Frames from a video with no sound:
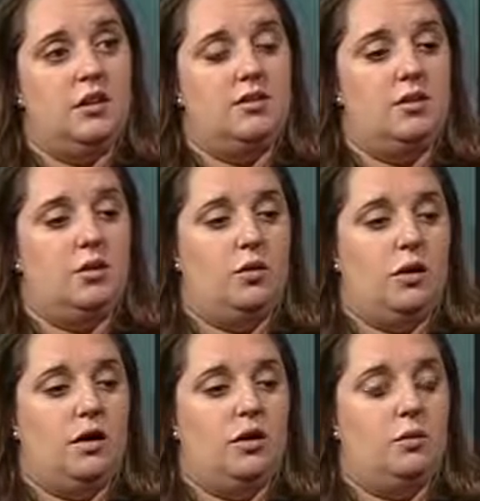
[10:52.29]
So
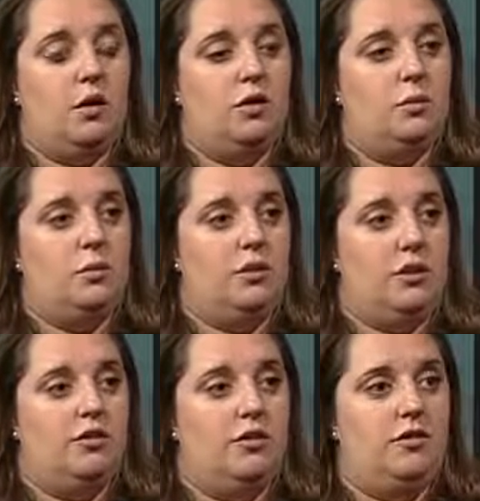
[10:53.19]
while the
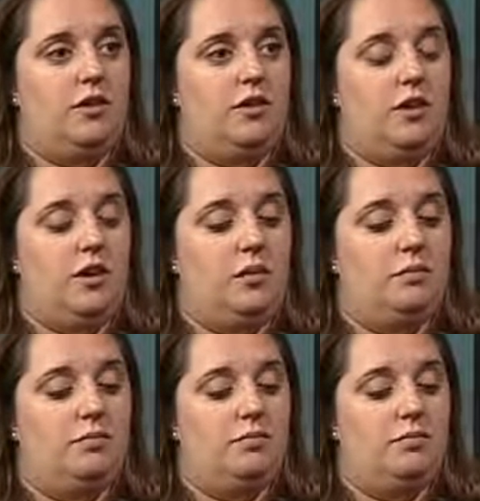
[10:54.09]
progression of
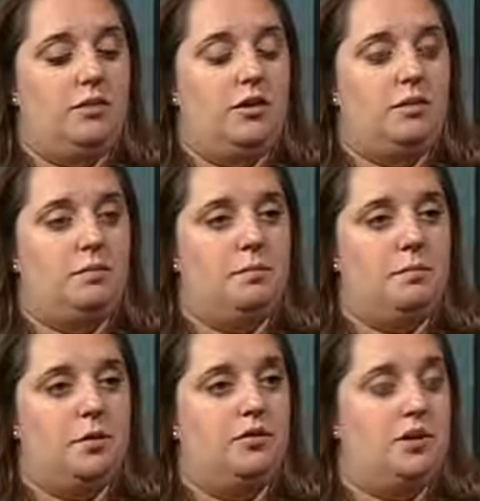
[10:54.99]
the
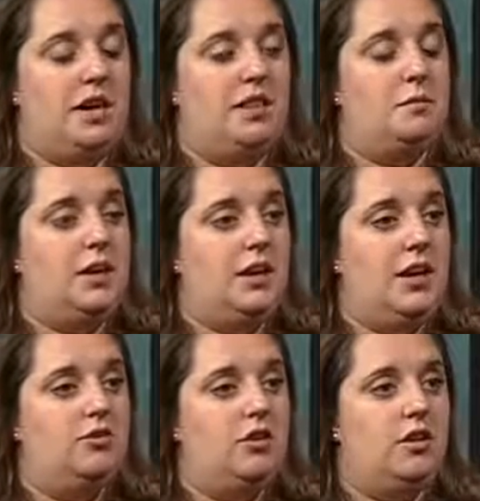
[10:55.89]
person taking the
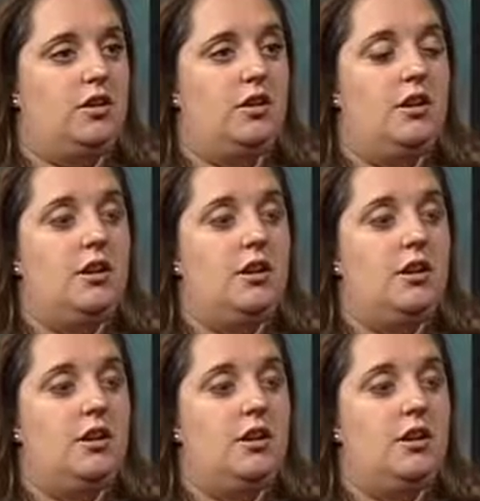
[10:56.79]
medication